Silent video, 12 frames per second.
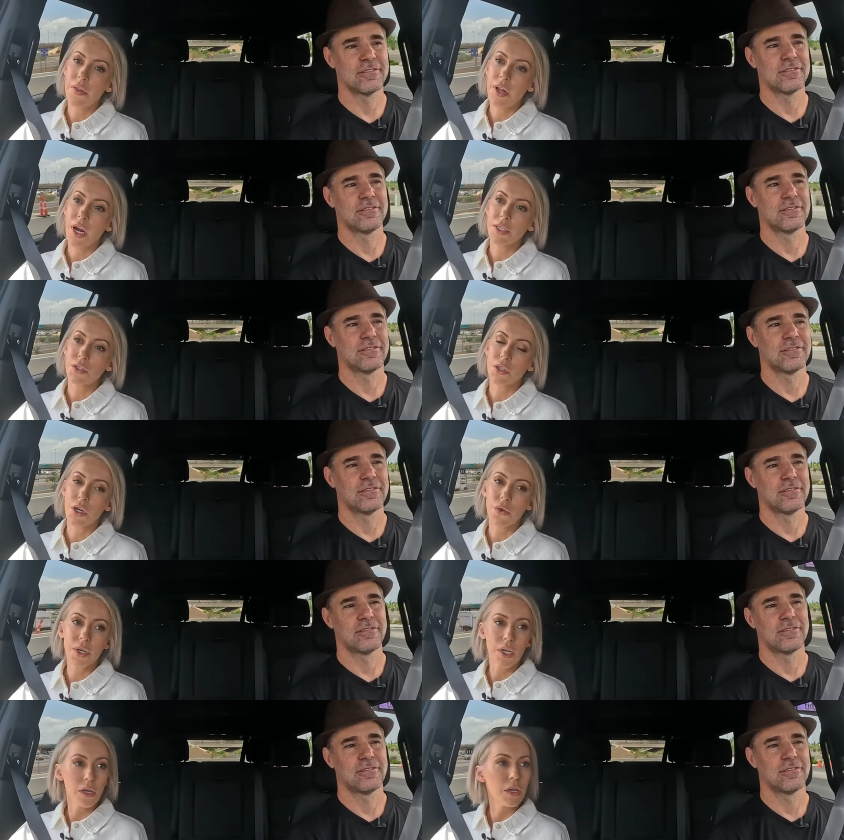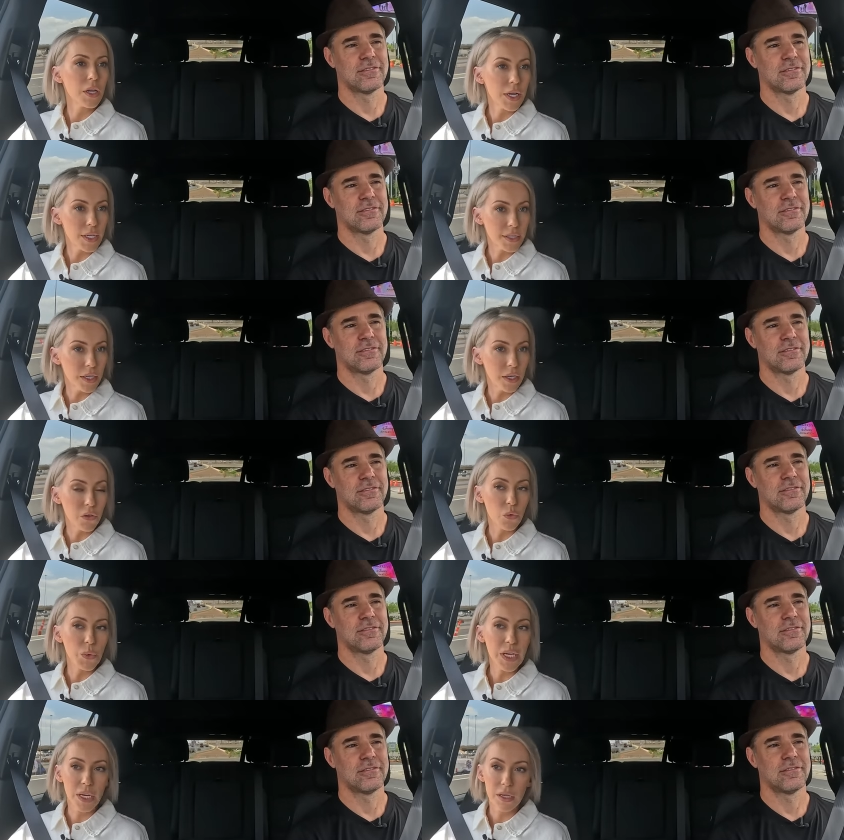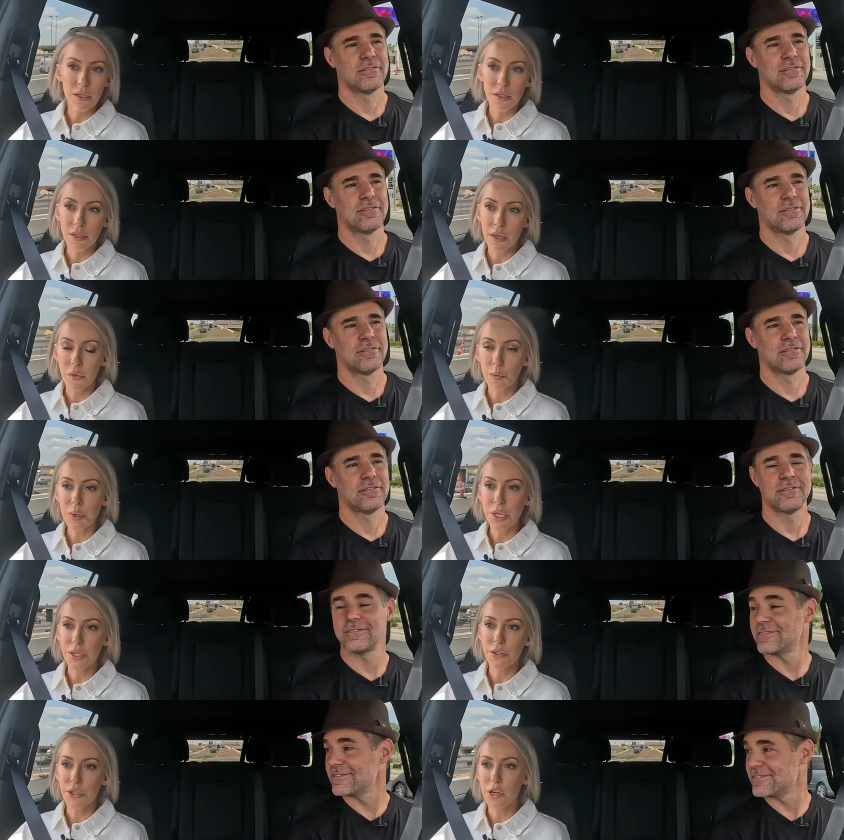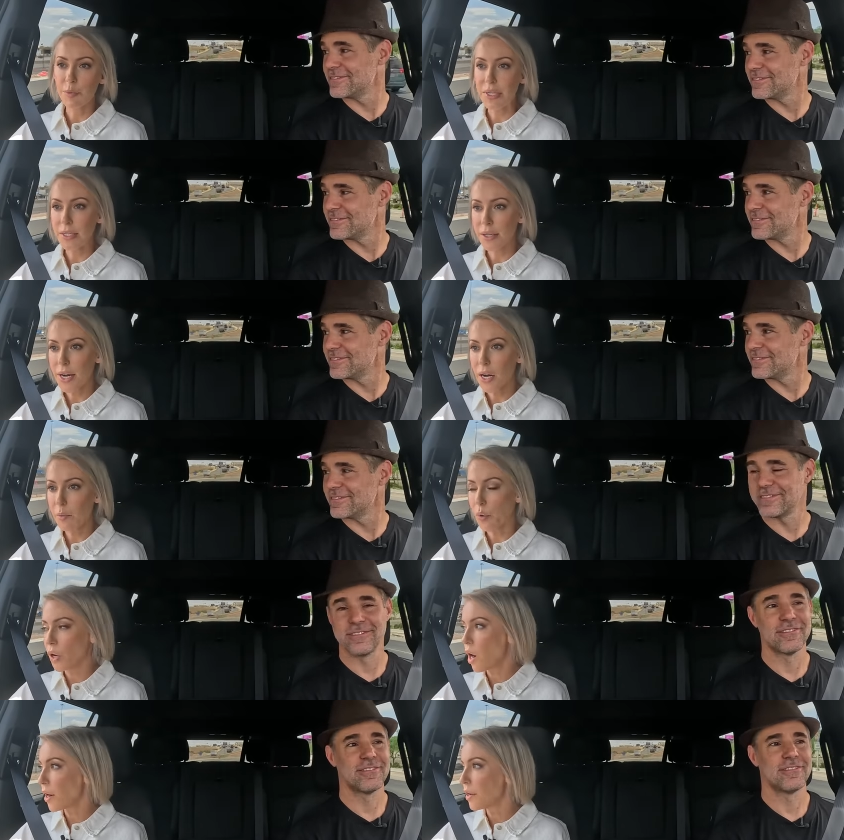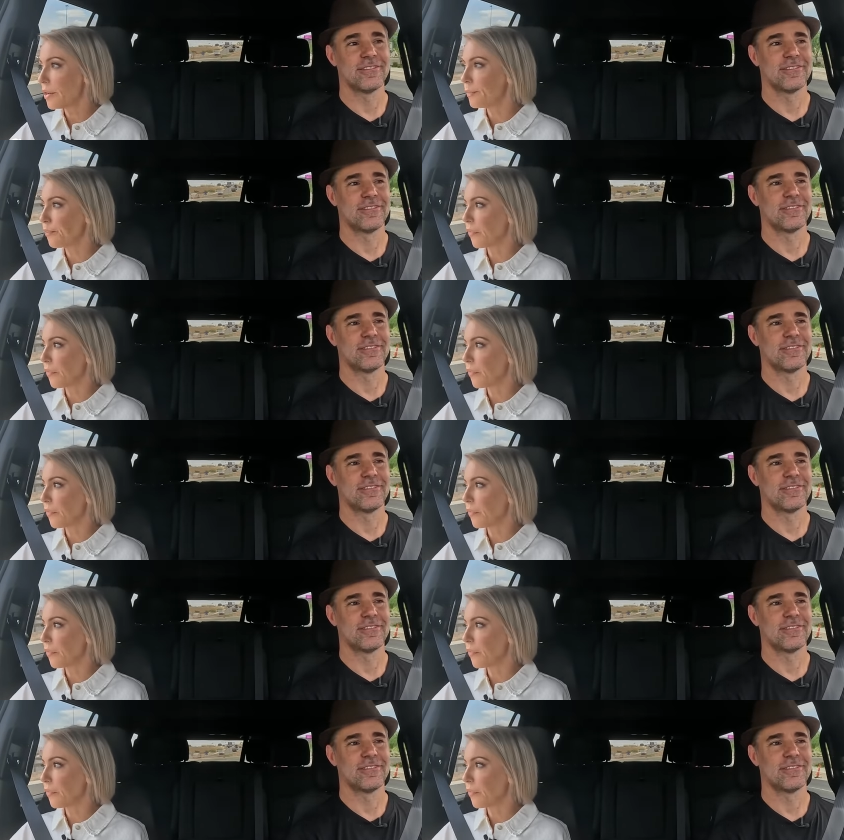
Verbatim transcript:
Speaker 1: and then I started going to Atlantic City on the weekends and I would play in tournaments there at Borgata